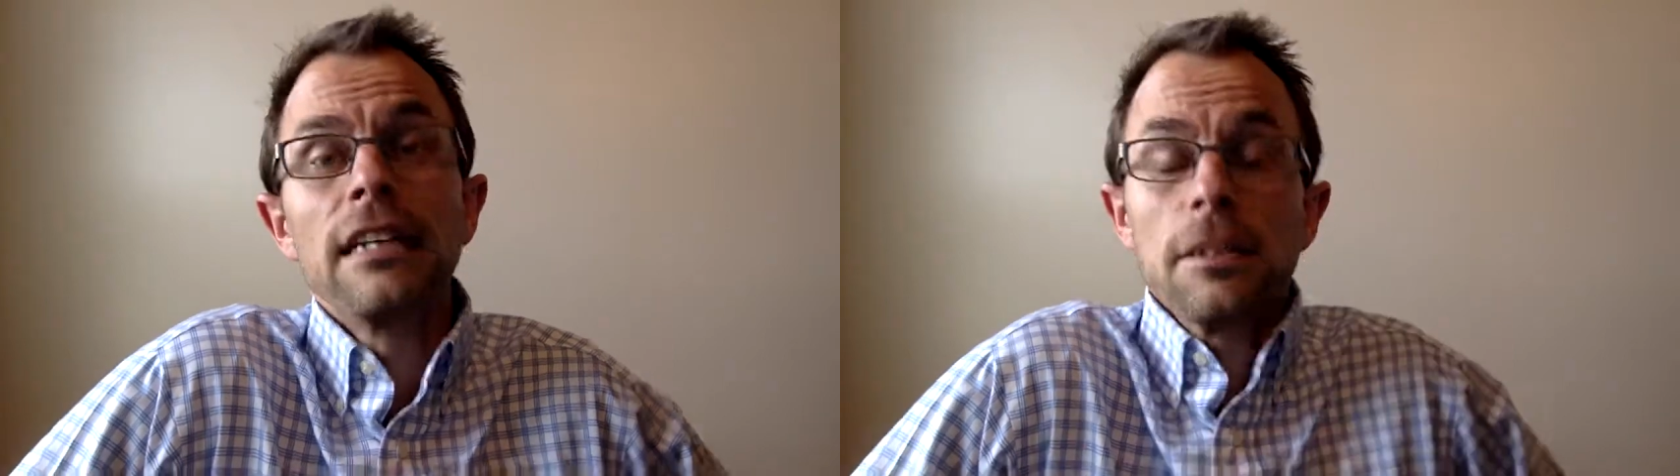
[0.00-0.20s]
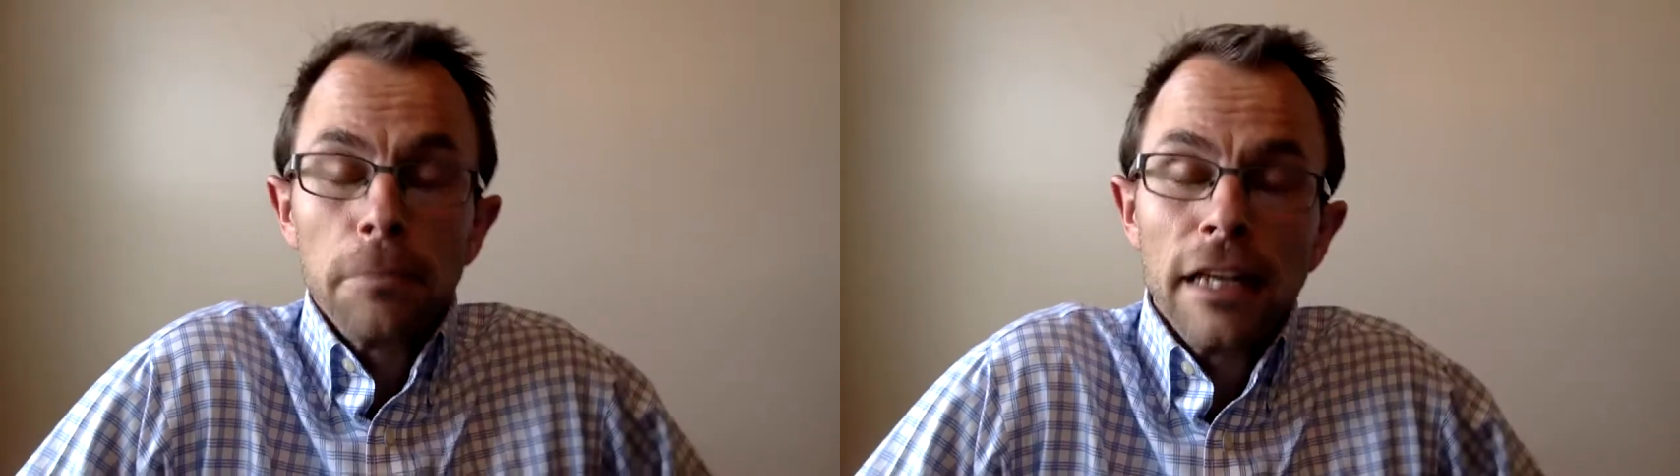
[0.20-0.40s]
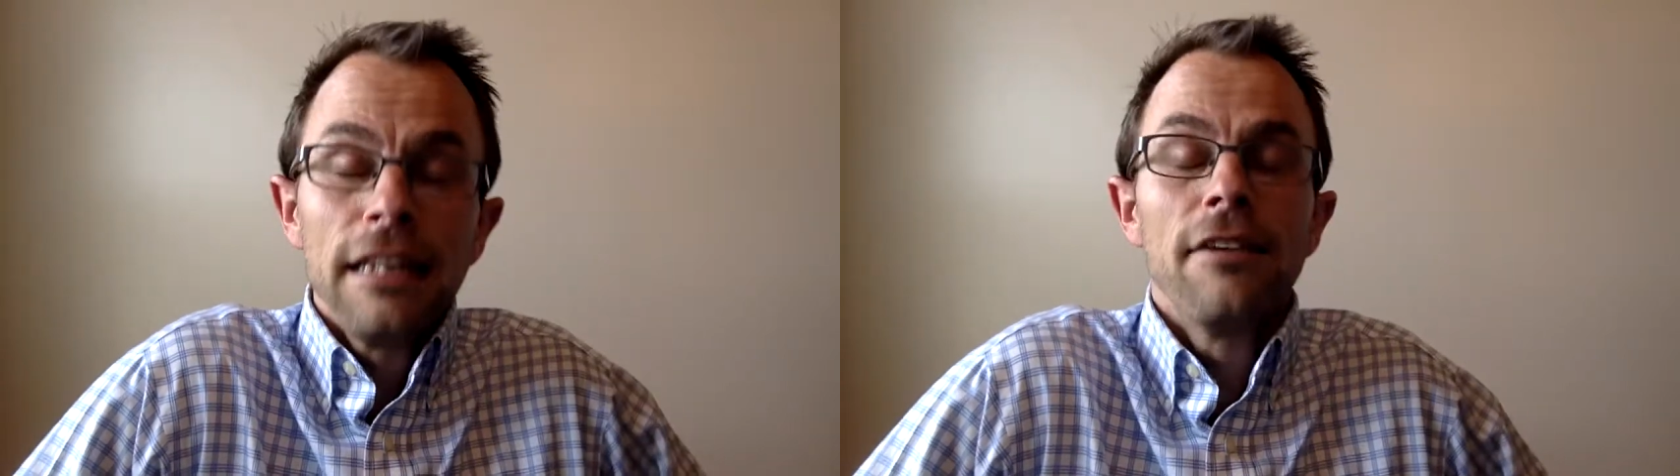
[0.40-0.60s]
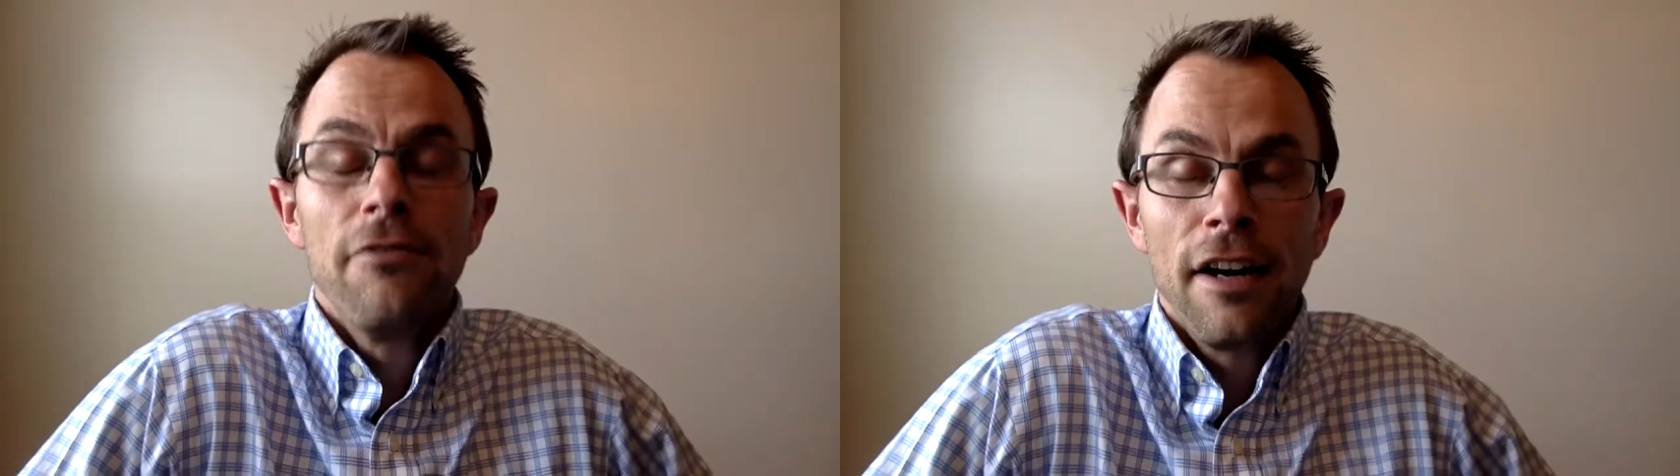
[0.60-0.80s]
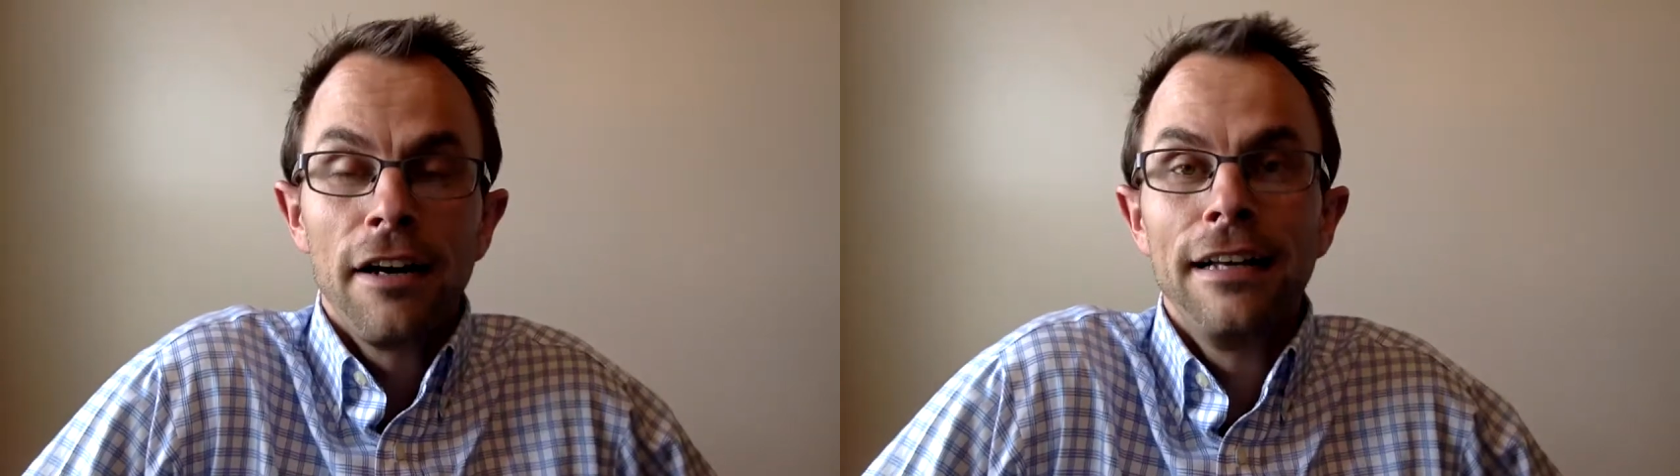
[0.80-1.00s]
explain the
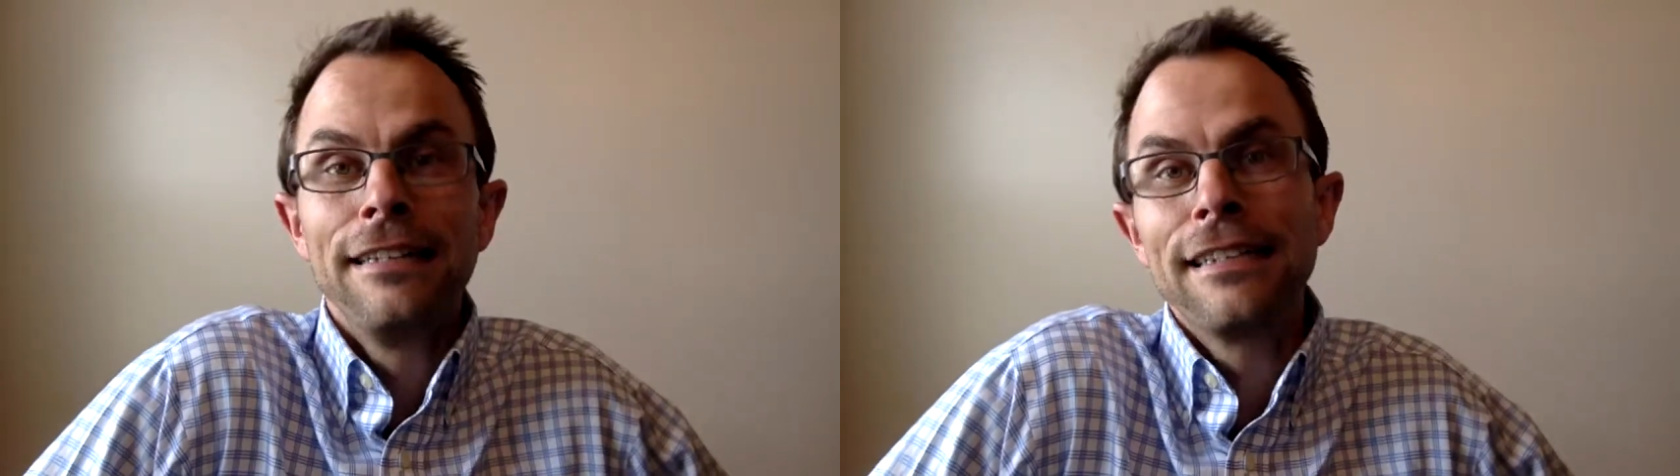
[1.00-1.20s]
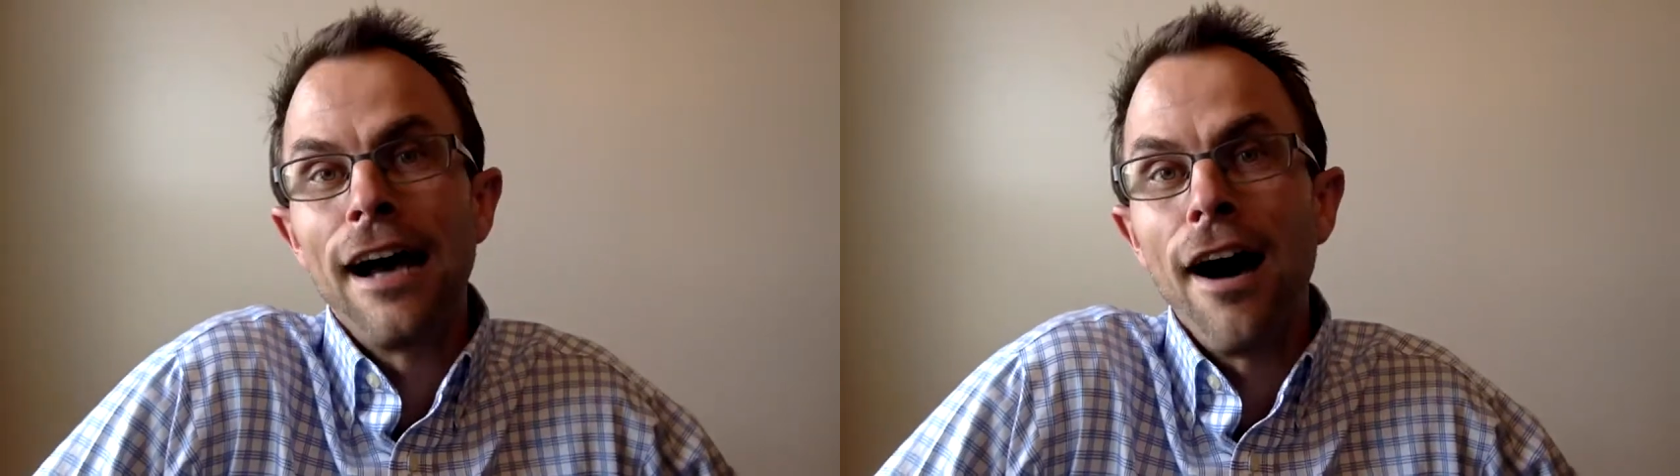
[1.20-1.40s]
variance